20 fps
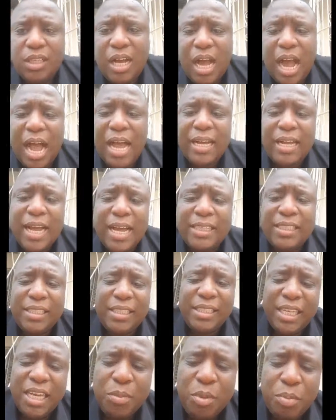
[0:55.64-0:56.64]
Alright guys,
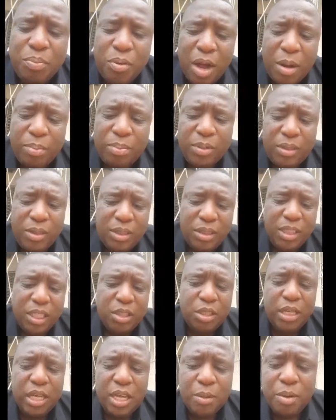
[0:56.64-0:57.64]
can you hear me properly?
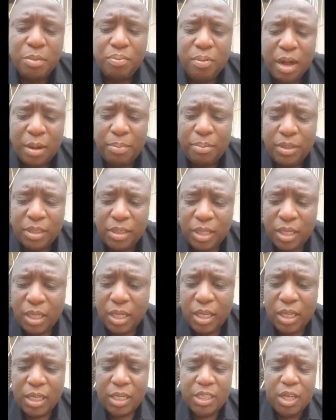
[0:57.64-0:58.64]
Can you hear me properly?
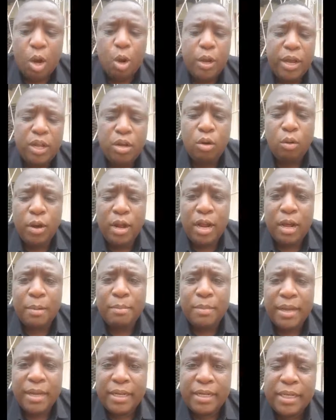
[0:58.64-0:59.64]
Yo, what
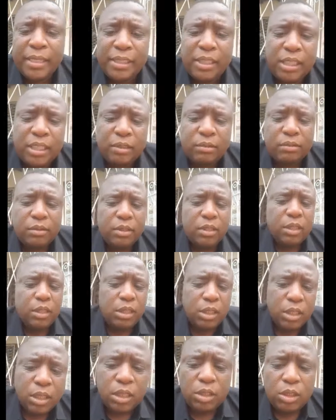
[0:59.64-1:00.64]
up, man? Listen.
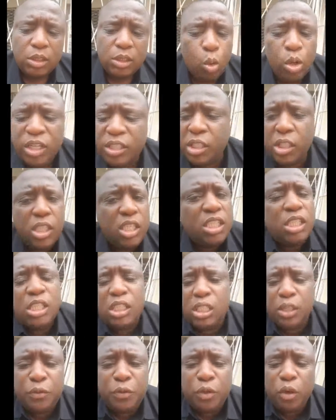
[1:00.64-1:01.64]
Don't listen to
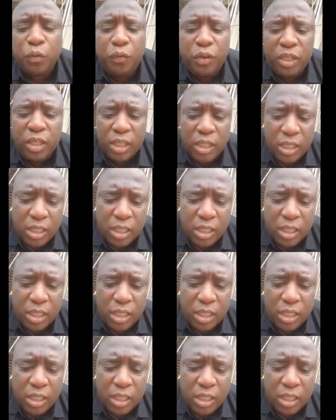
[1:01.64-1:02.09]
this if you're offended